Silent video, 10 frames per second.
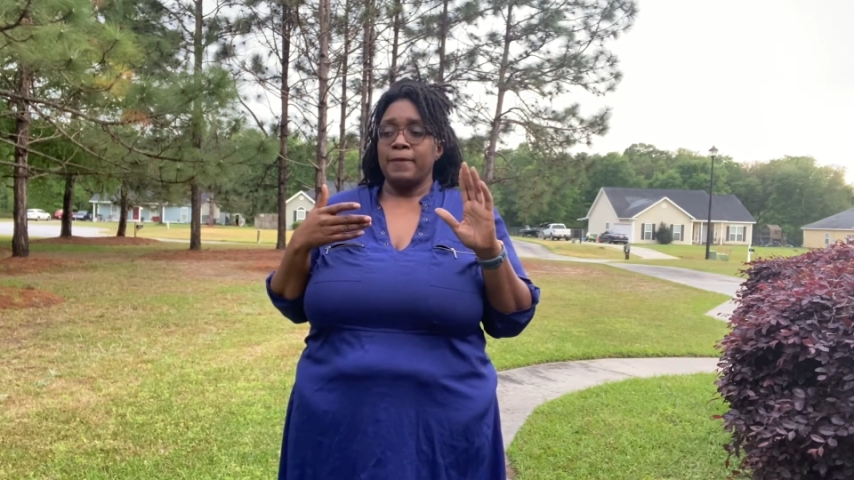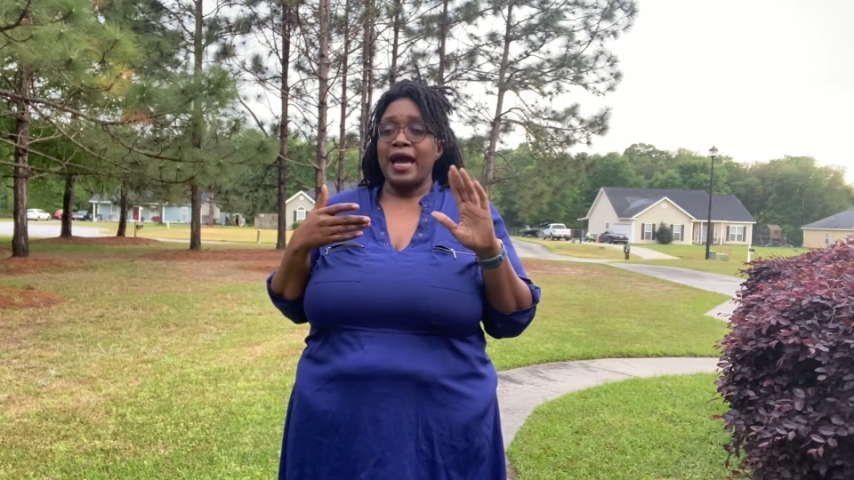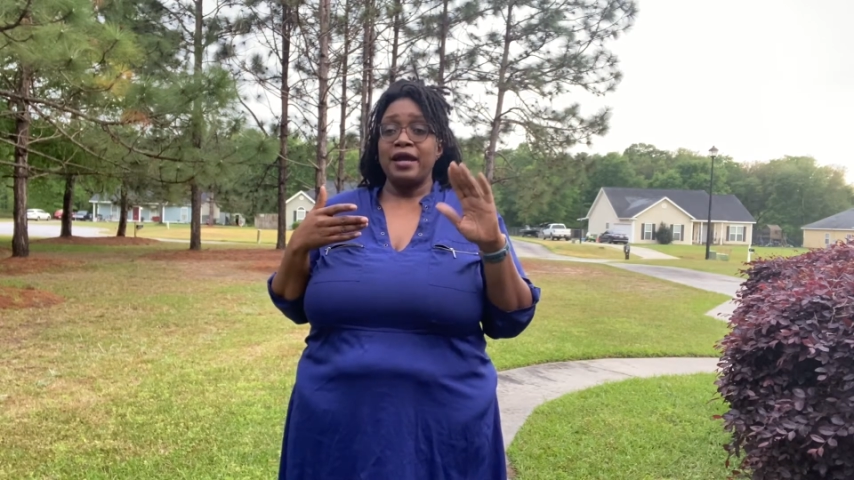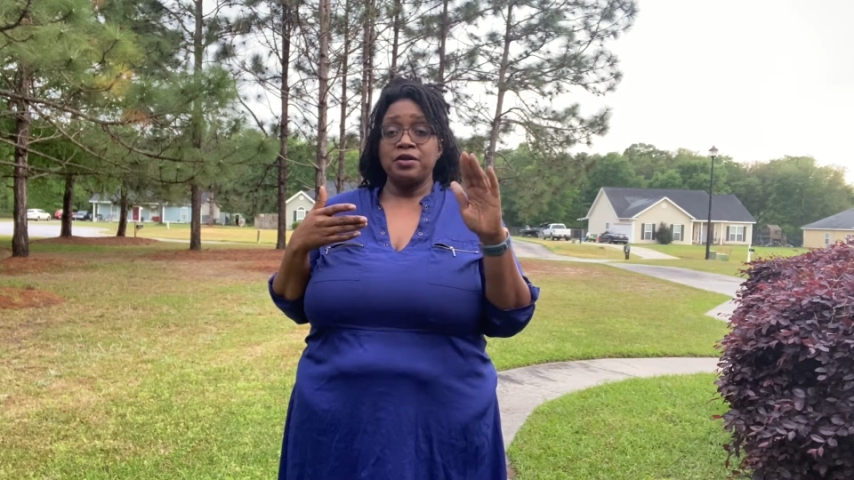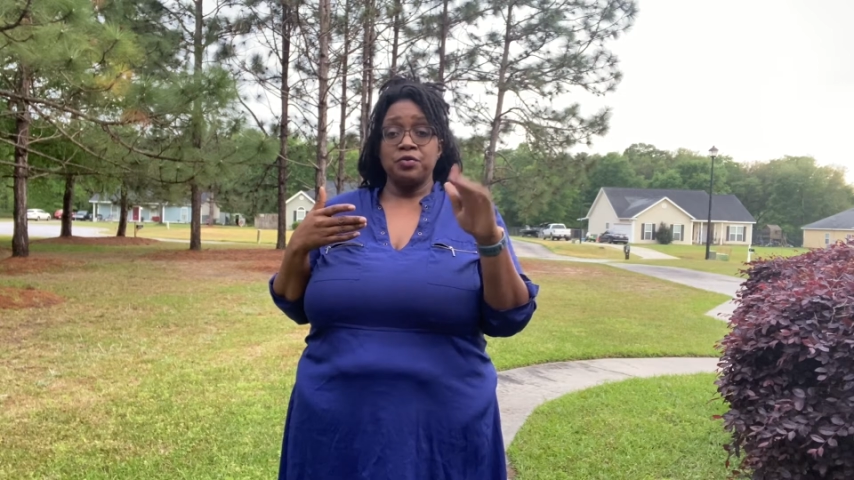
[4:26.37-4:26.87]

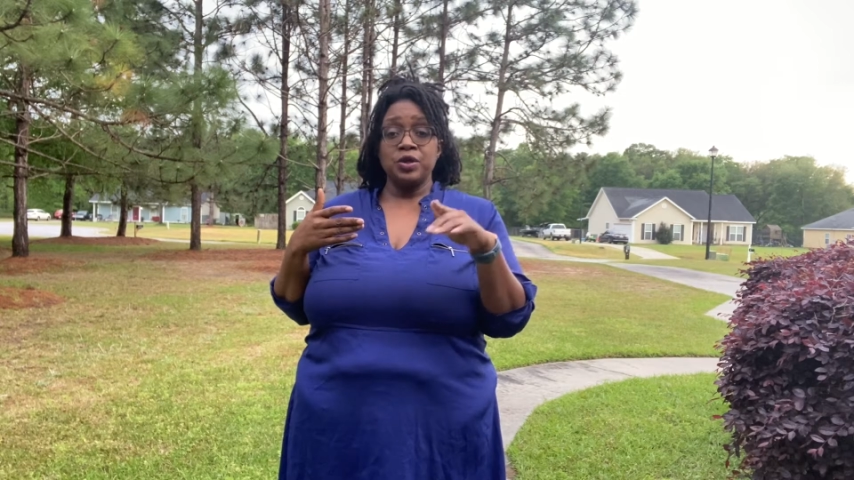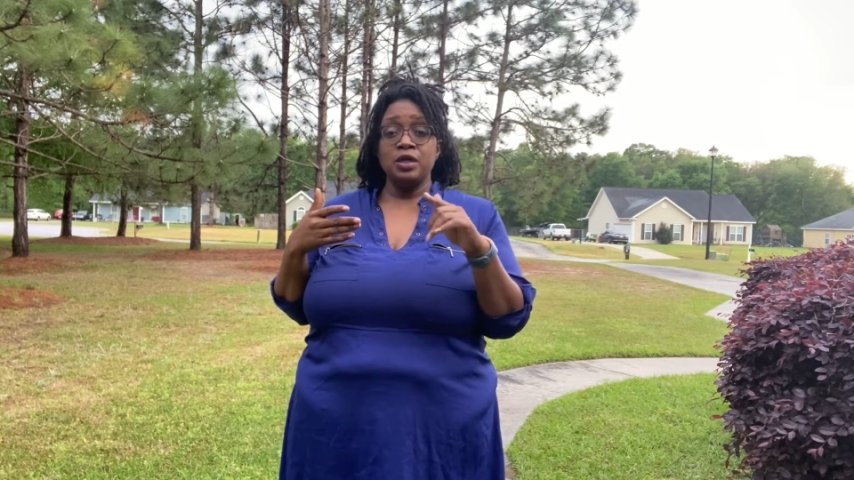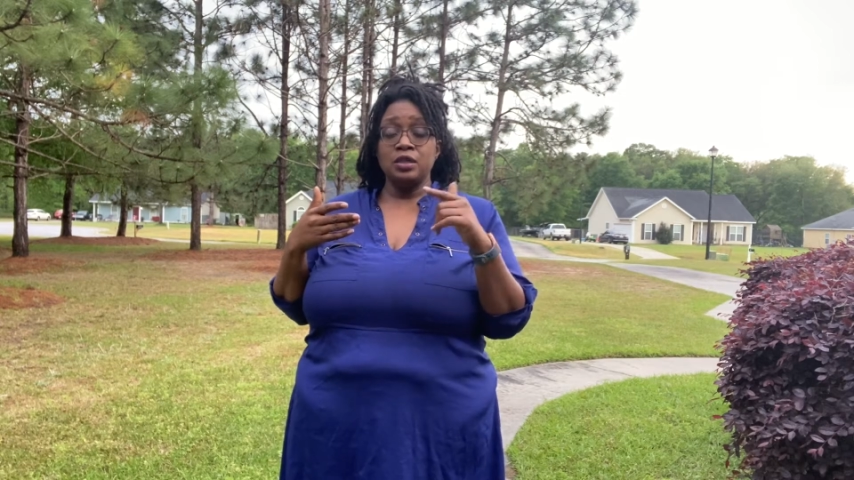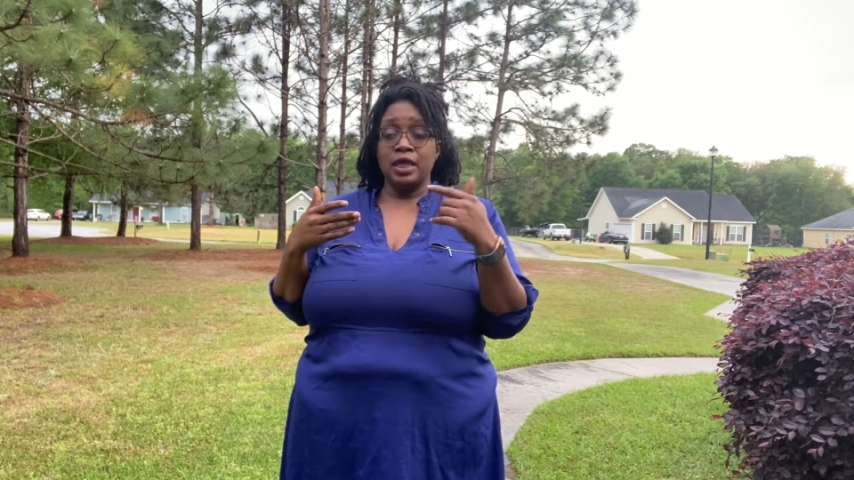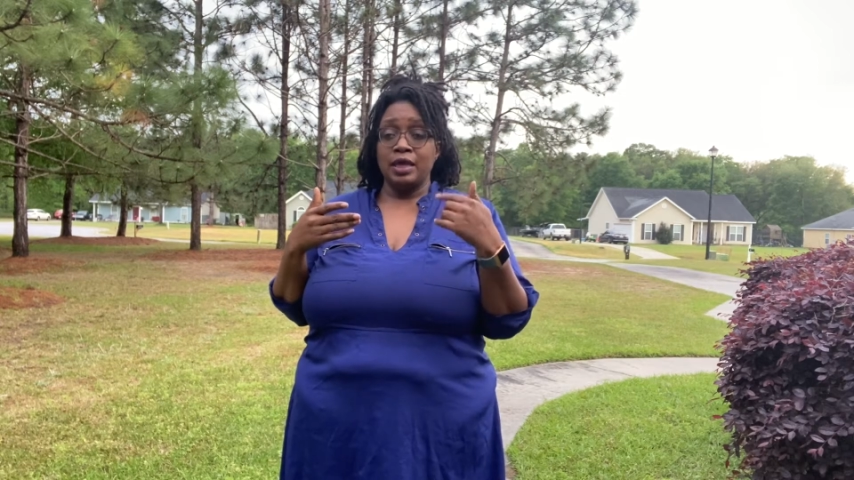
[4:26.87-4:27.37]
I
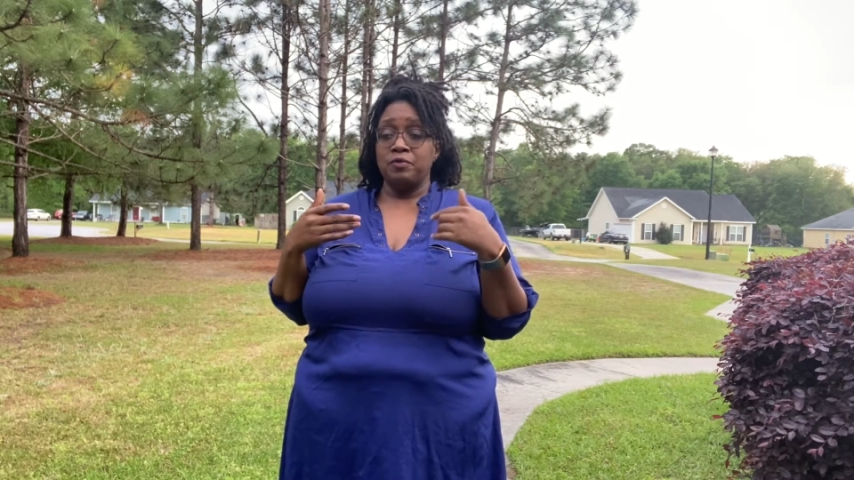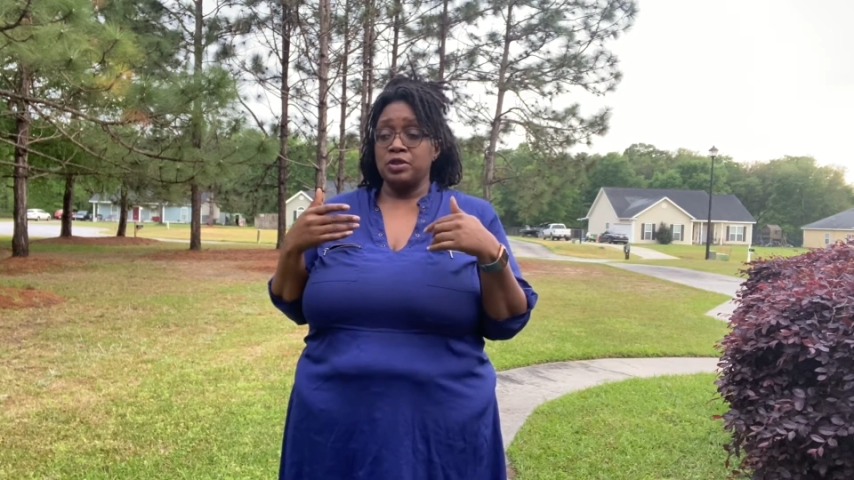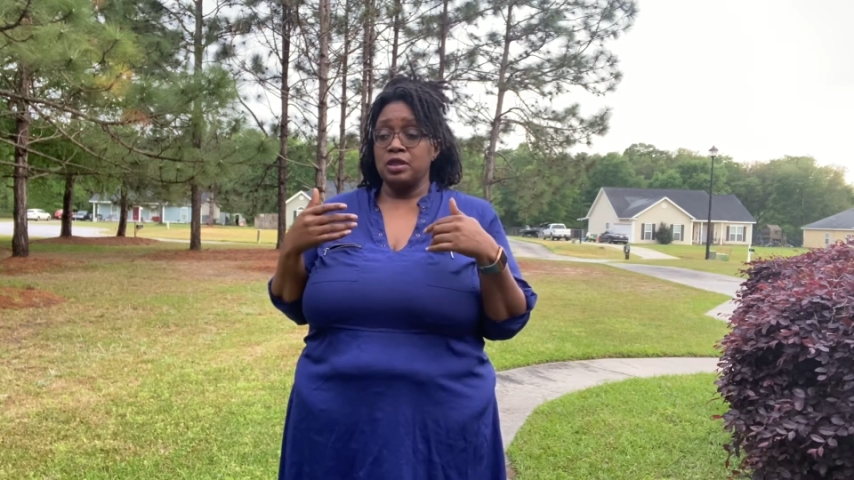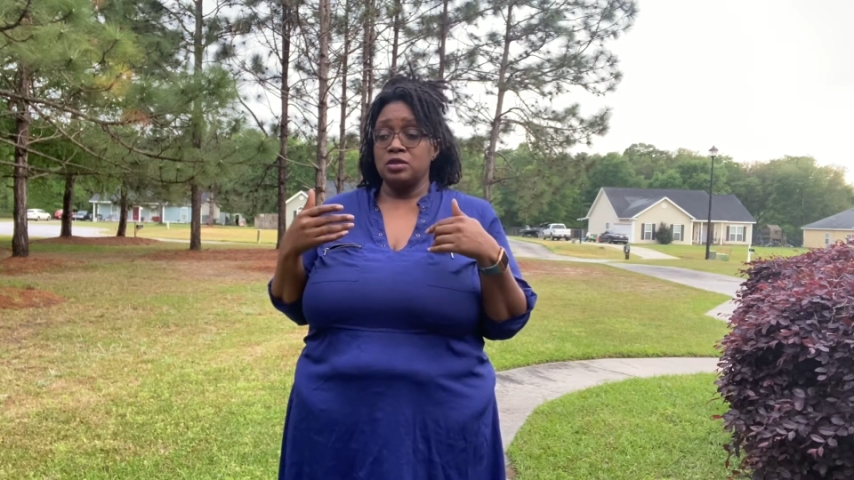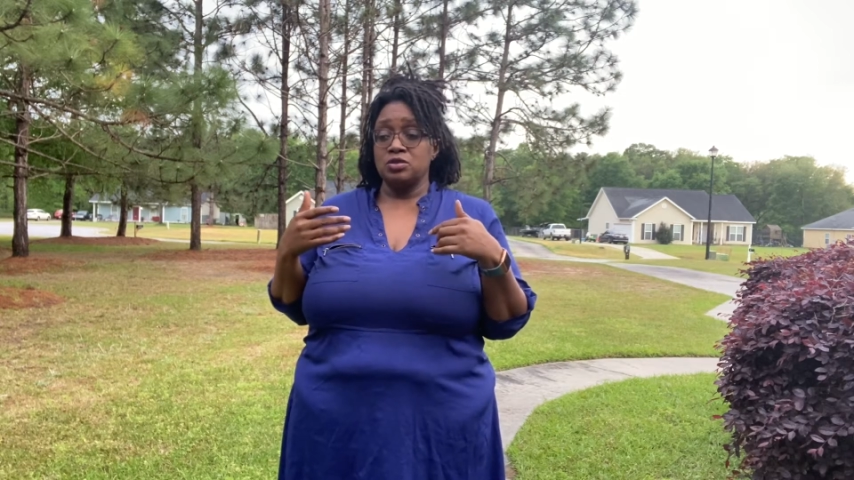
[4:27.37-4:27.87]
agreed that I wouldn't eat